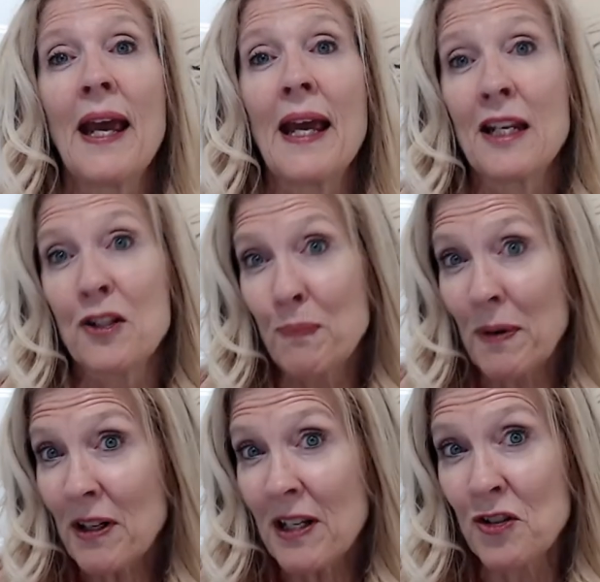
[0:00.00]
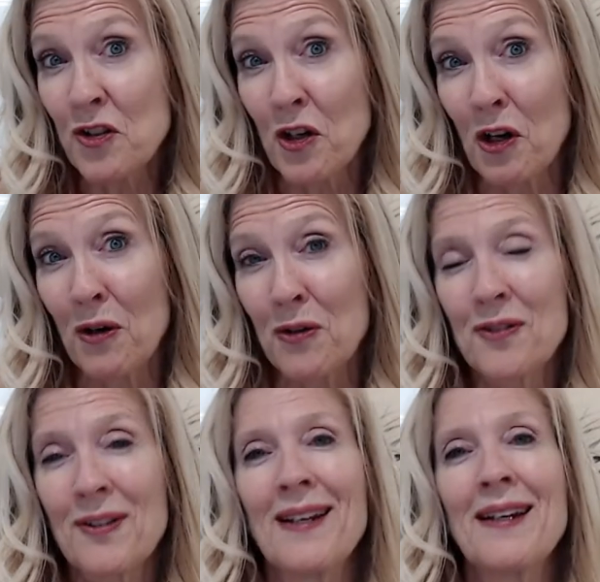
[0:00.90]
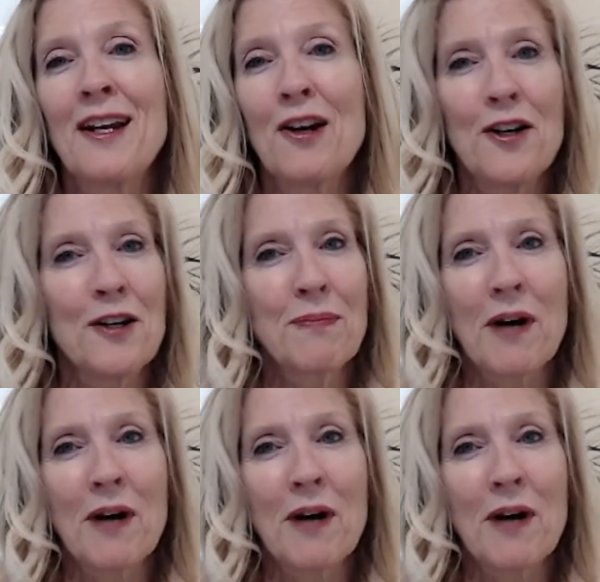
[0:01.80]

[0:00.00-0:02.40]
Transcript: And experience shows that inherited